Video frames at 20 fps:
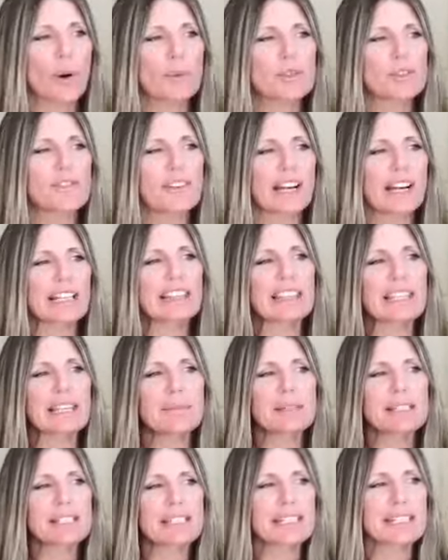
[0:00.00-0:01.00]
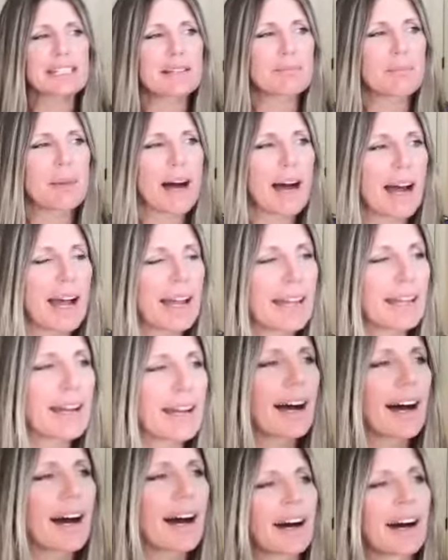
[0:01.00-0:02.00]
I was very limited in
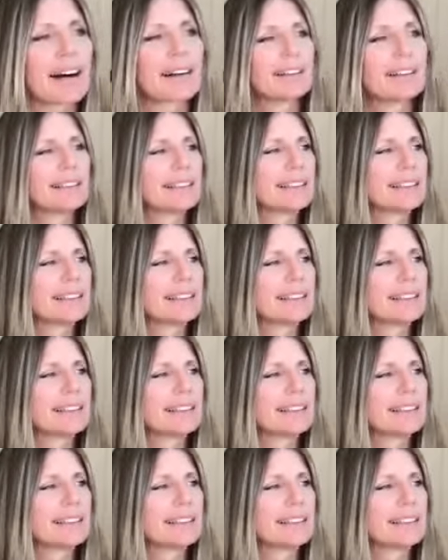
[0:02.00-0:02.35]
my